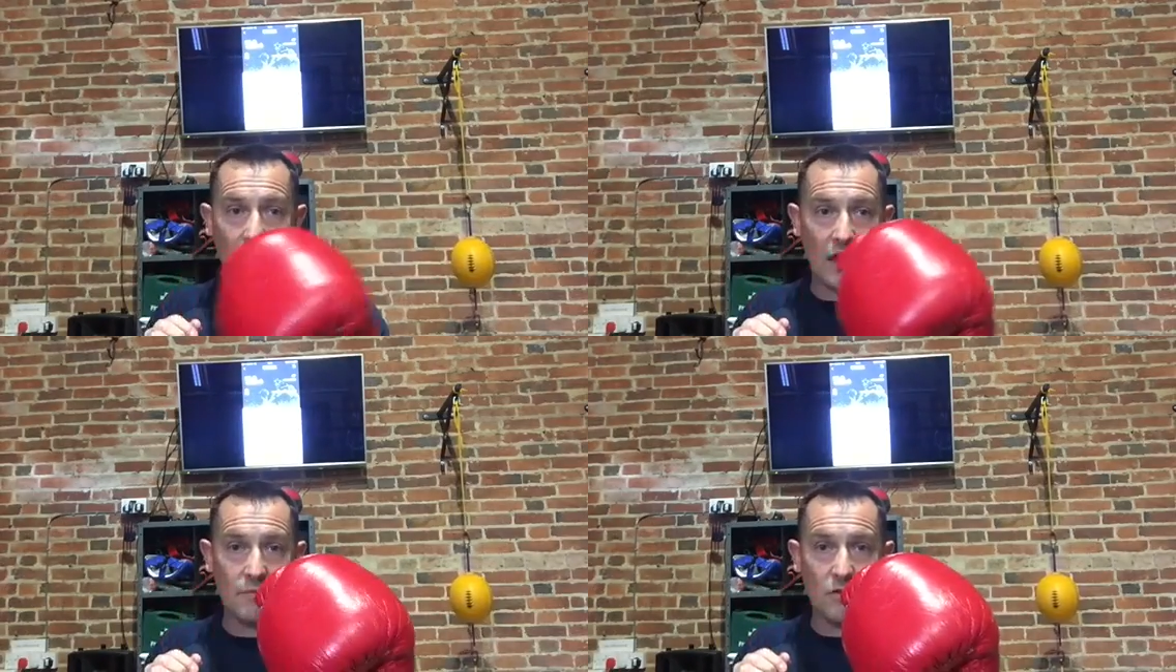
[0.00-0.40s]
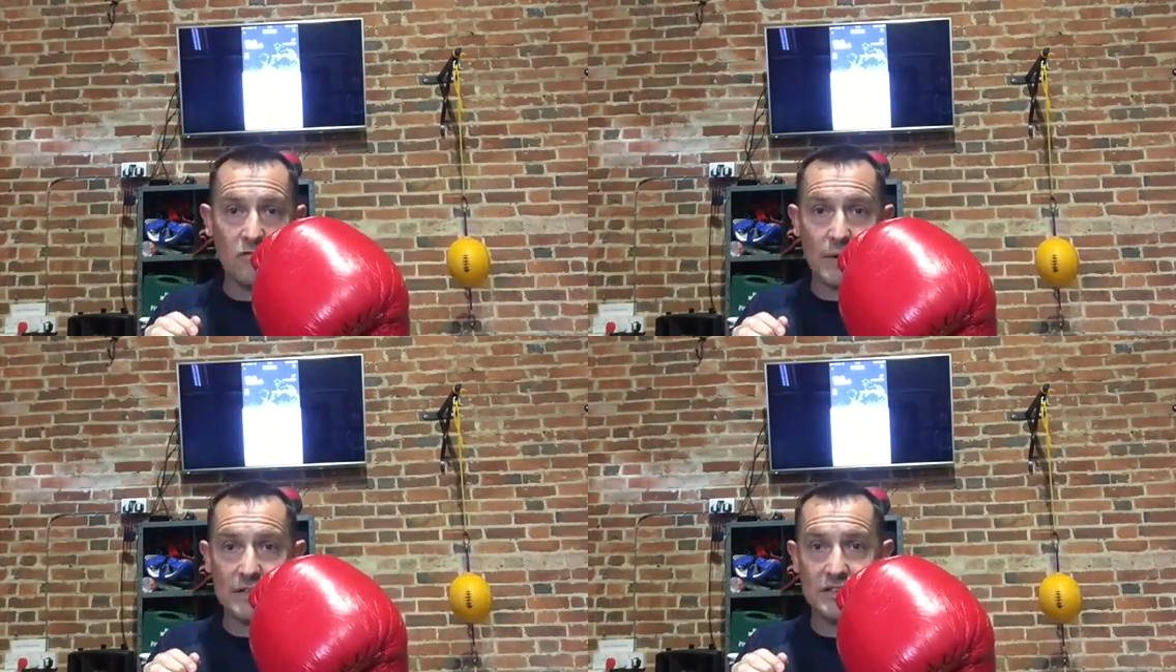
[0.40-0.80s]
Aim
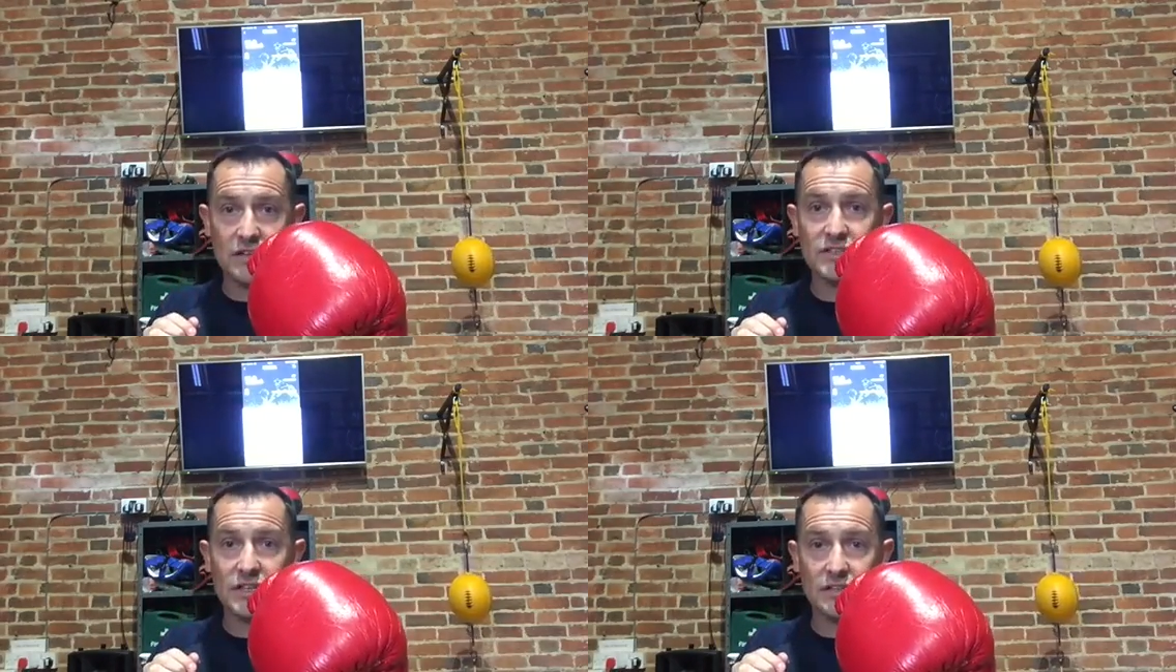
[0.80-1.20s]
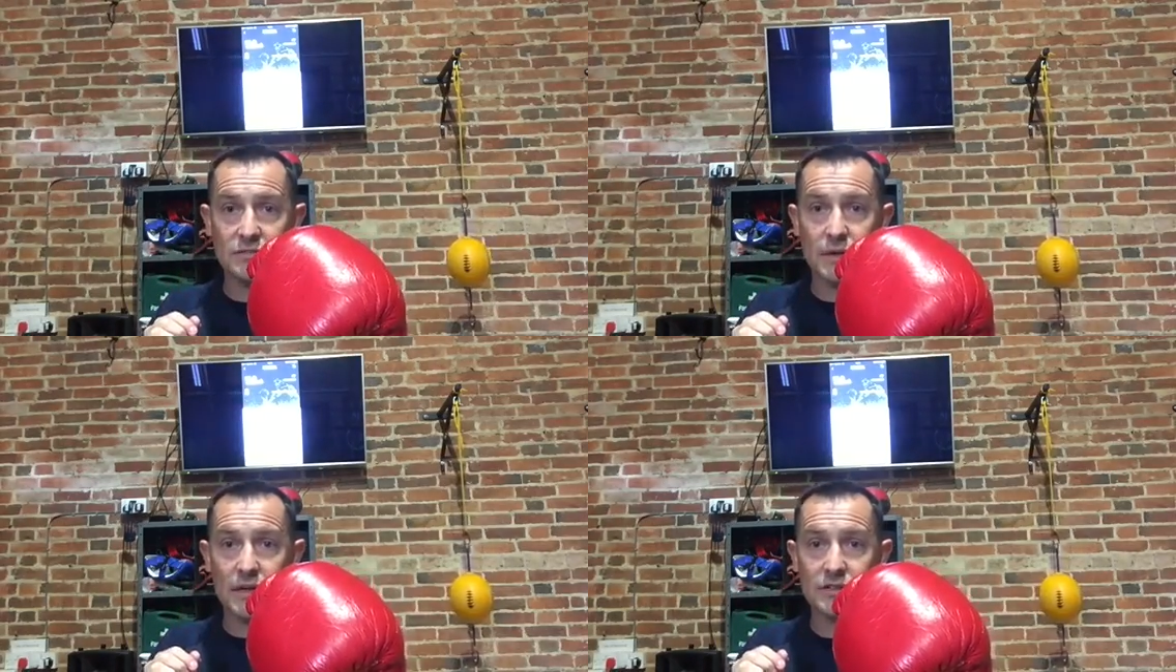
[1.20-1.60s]
off by 10
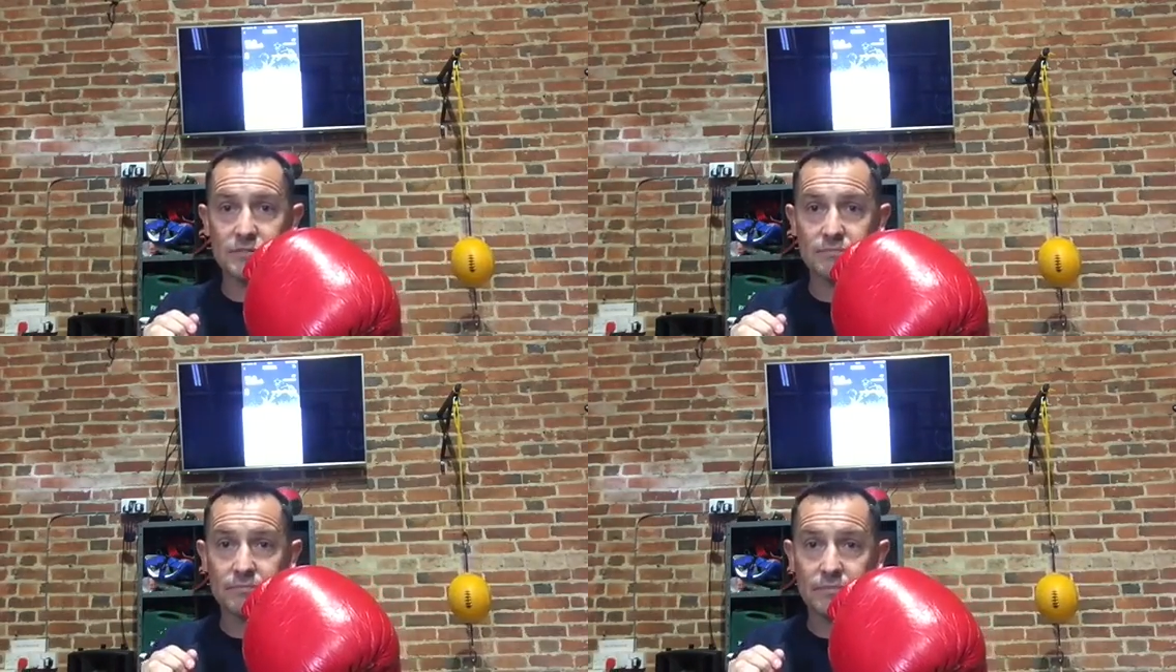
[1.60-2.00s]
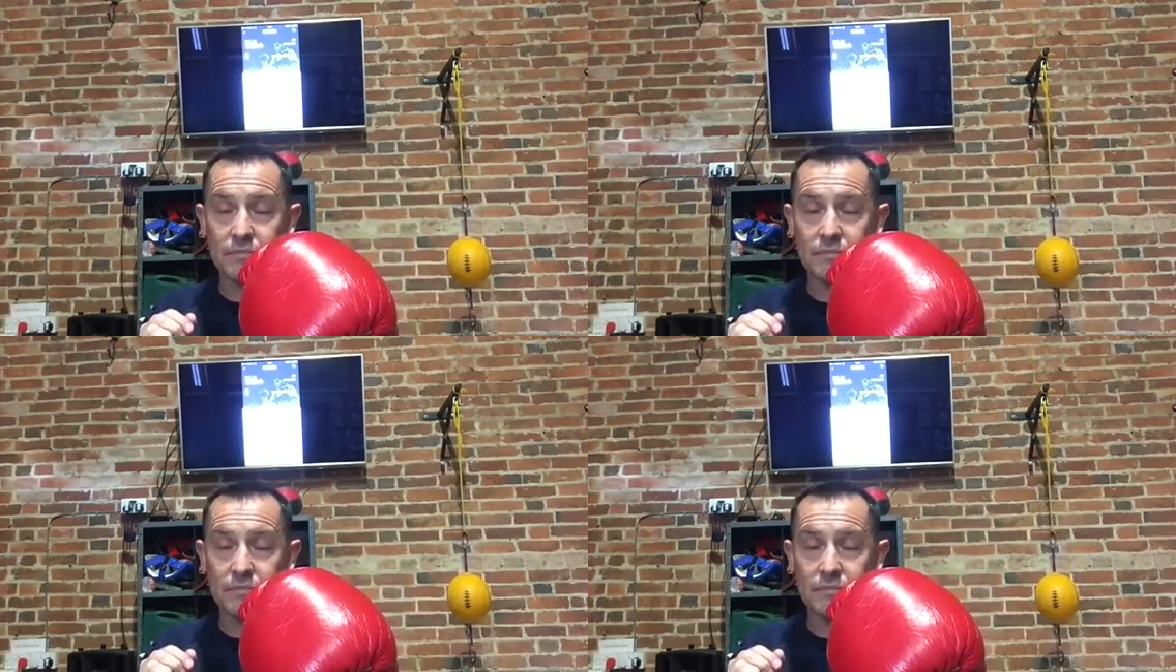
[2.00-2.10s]
centimeters.